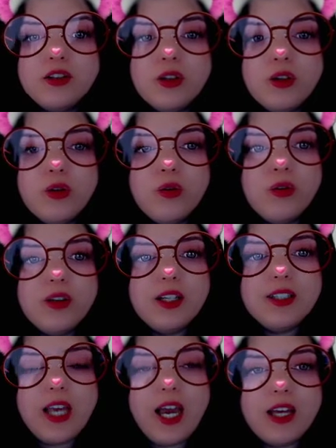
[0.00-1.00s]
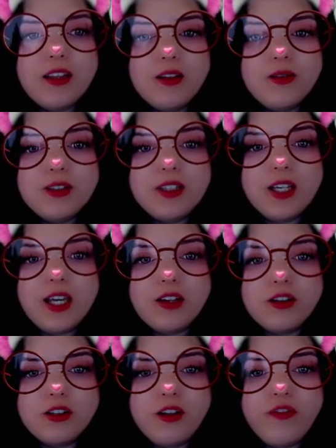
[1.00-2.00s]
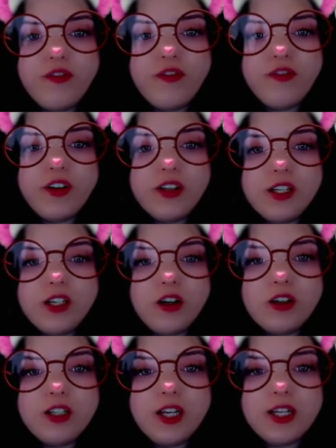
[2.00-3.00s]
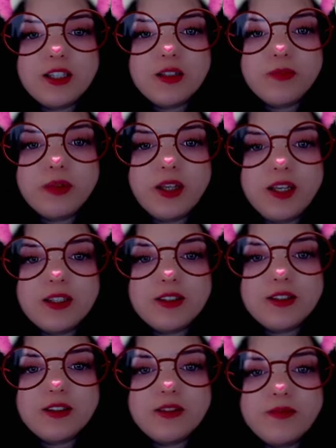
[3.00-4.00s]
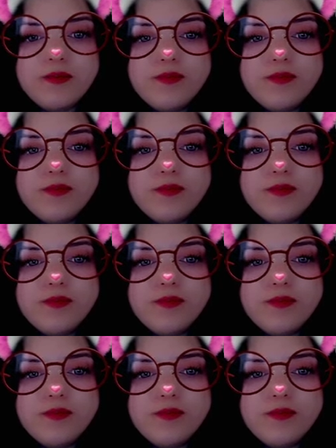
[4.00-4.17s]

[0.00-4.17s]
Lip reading: So let's add those together to fill in our tens place.